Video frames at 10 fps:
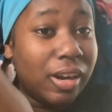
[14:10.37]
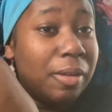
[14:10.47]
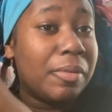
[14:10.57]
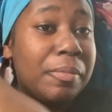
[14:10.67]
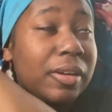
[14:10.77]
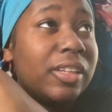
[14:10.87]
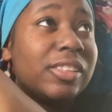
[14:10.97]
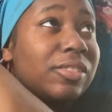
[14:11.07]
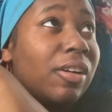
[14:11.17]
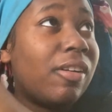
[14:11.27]
I've been putting
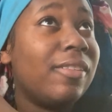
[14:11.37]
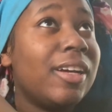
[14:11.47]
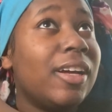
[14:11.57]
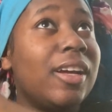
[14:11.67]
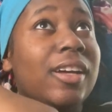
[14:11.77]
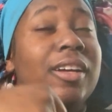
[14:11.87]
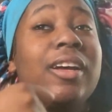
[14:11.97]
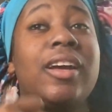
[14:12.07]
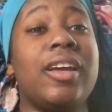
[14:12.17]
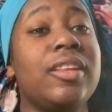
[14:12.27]
this off
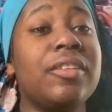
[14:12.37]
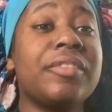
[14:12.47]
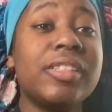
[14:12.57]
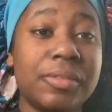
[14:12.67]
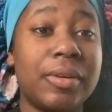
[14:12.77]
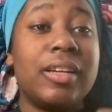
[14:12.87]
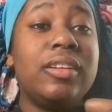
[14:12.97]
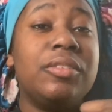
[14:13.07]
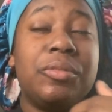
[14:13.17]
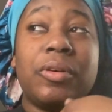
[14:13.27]
the reason why I need
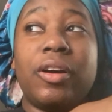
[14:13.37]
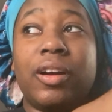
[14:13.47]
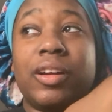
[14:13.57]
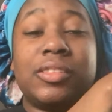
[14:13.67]
a new car is